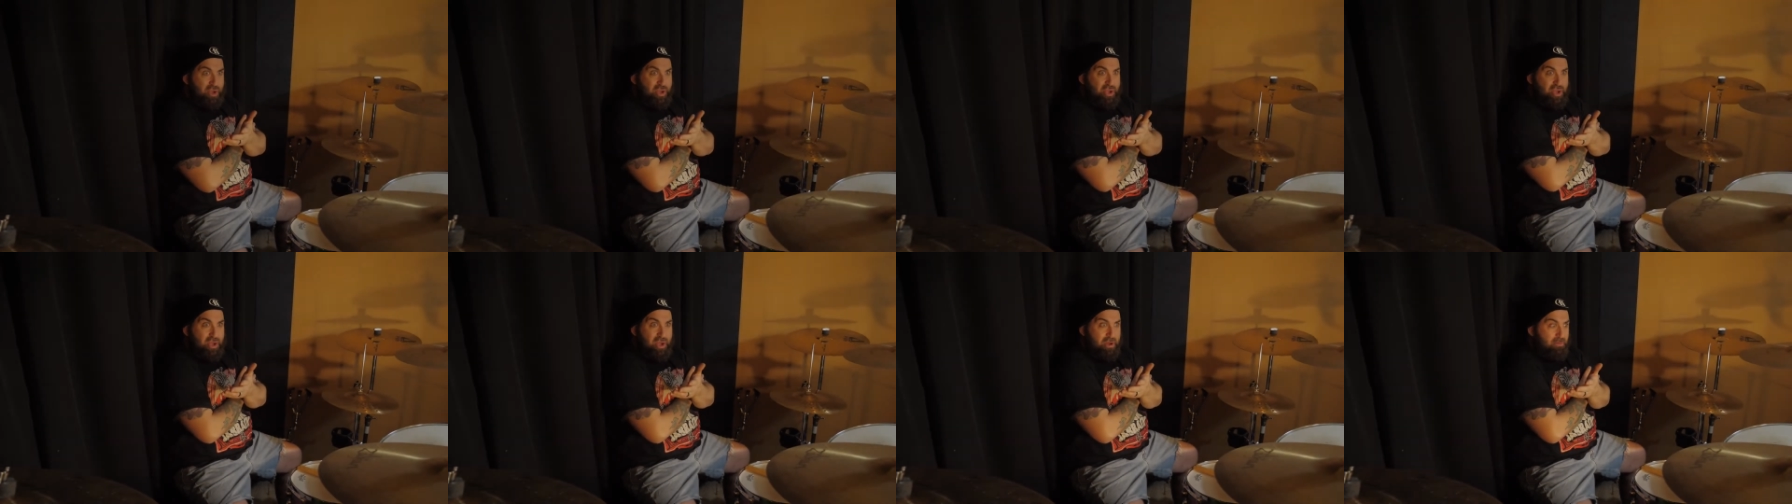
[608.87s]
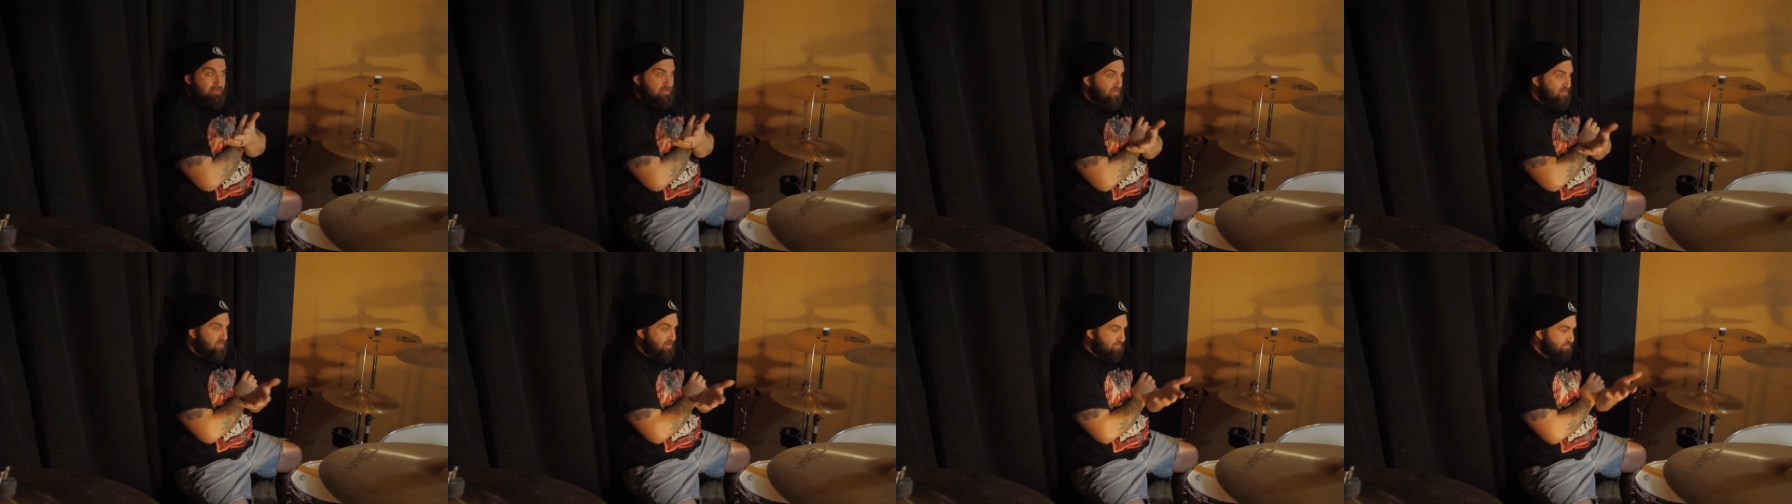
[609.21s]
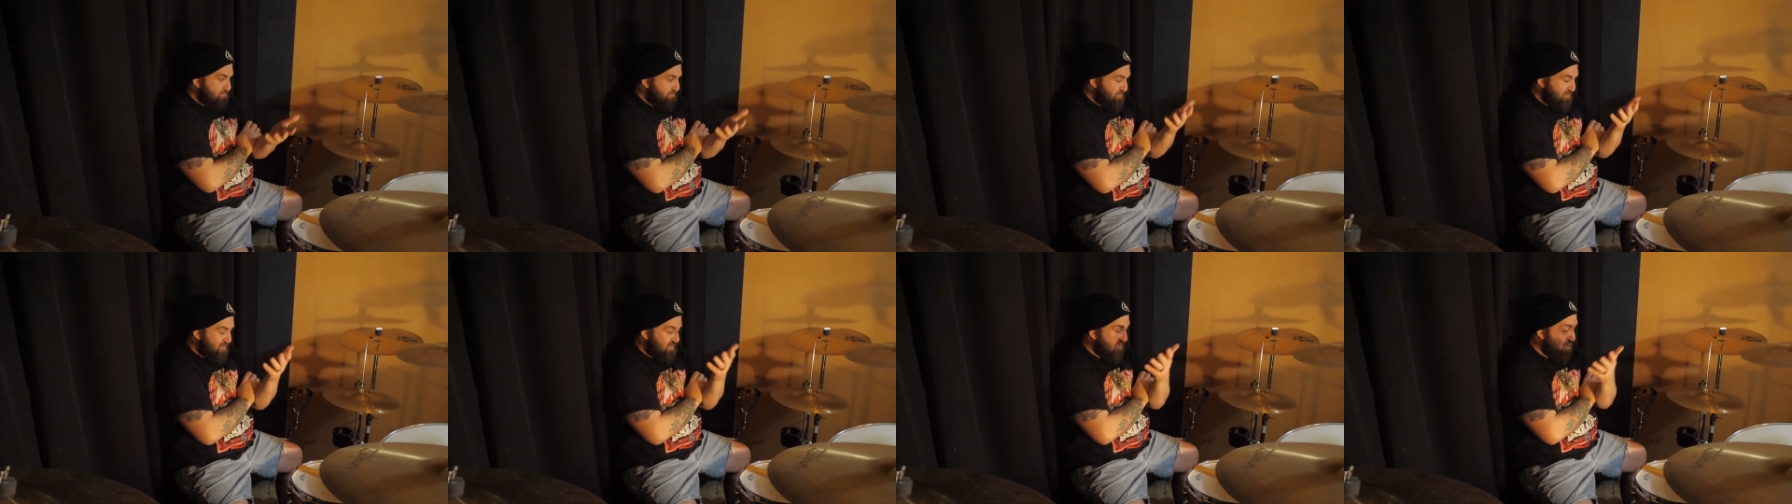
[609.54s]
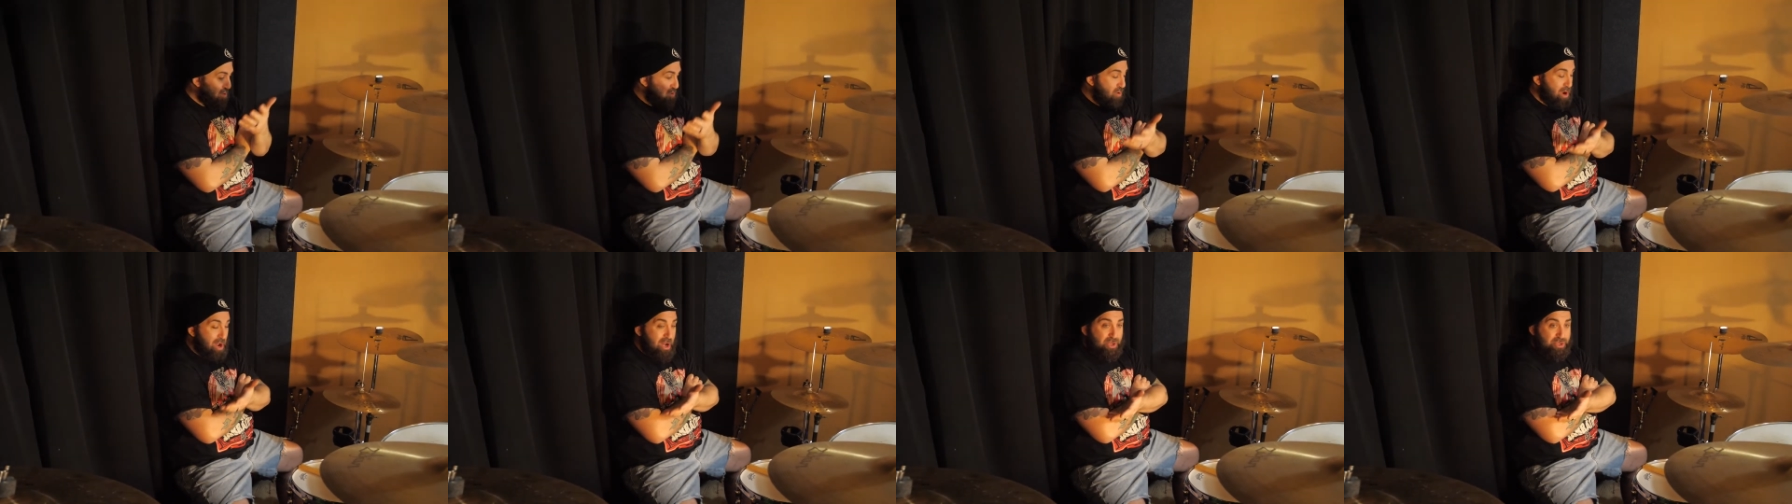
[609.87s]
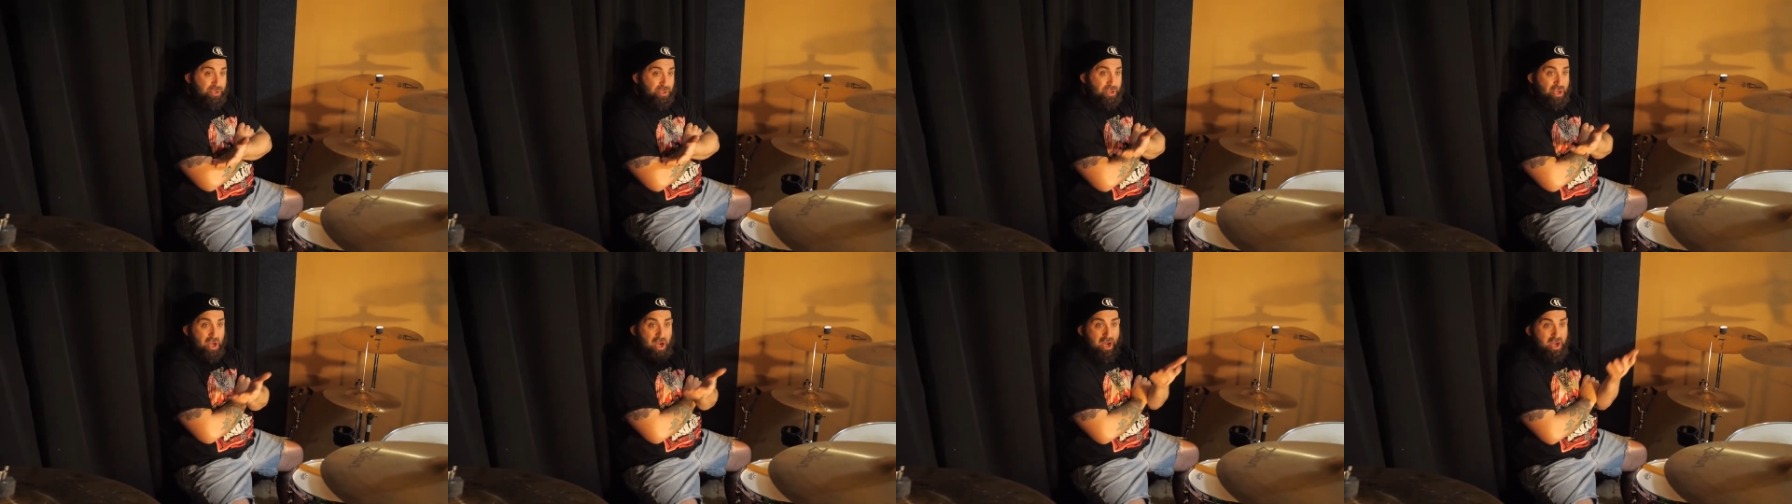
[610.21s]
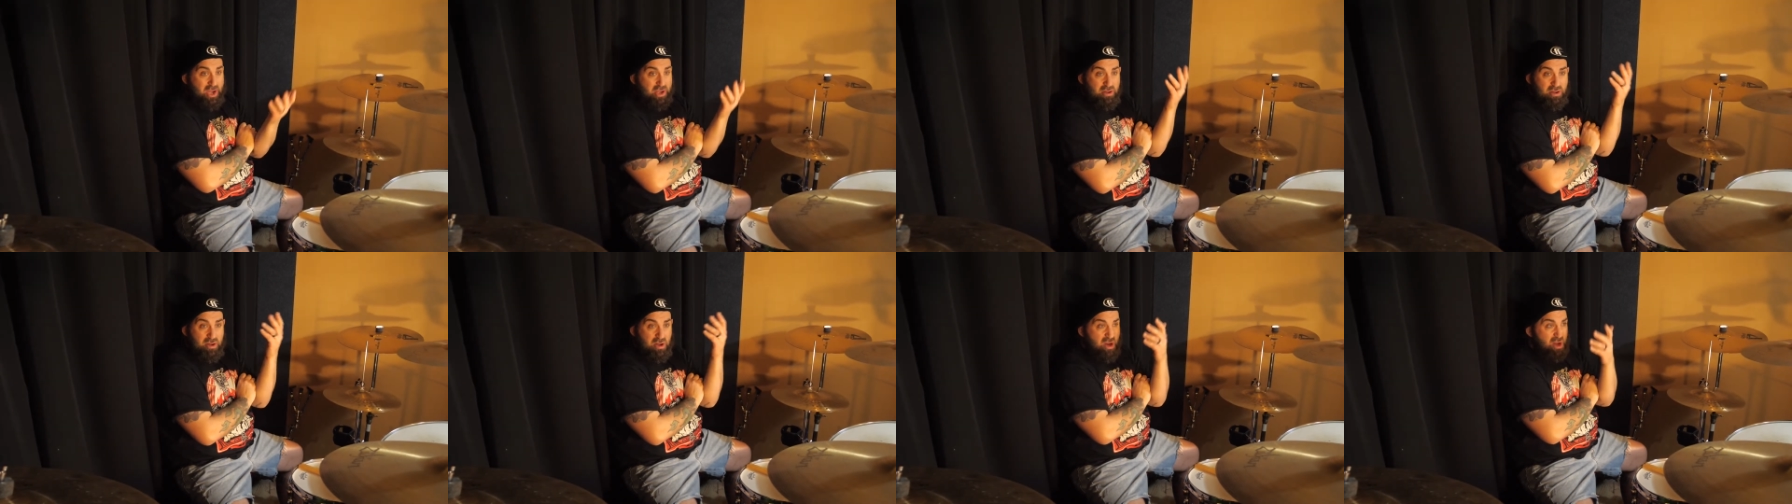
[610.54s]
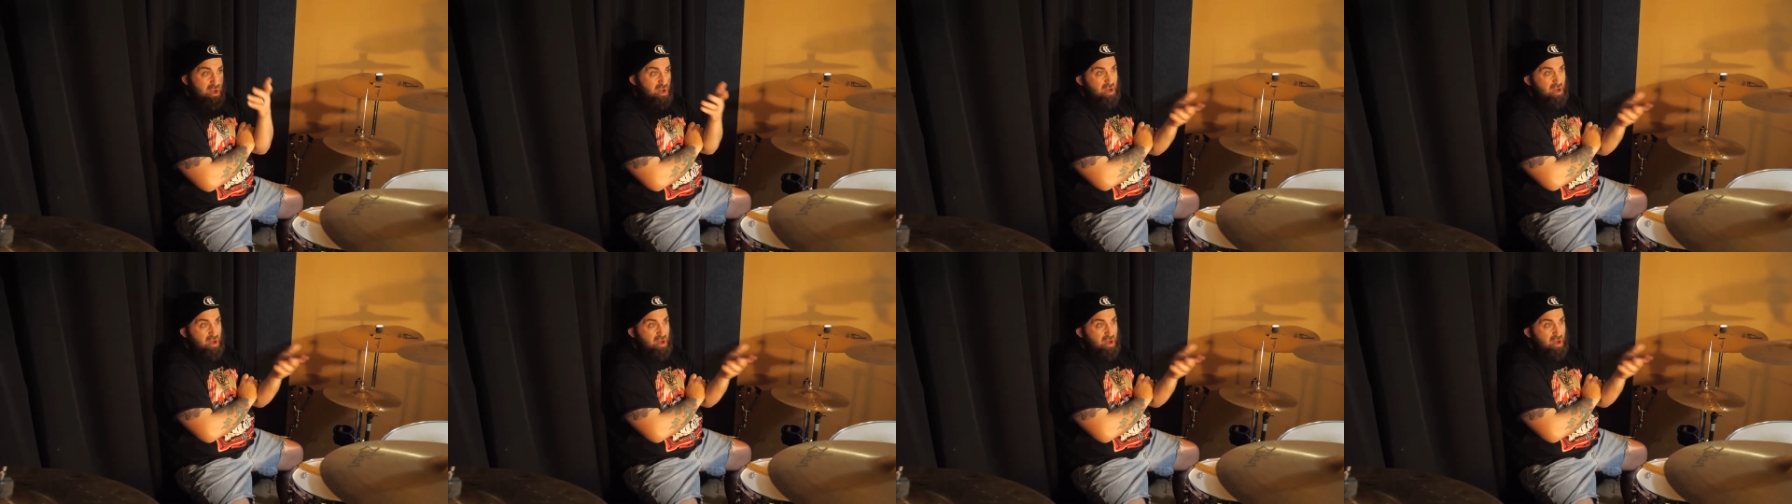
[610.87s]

a kit for four hours a day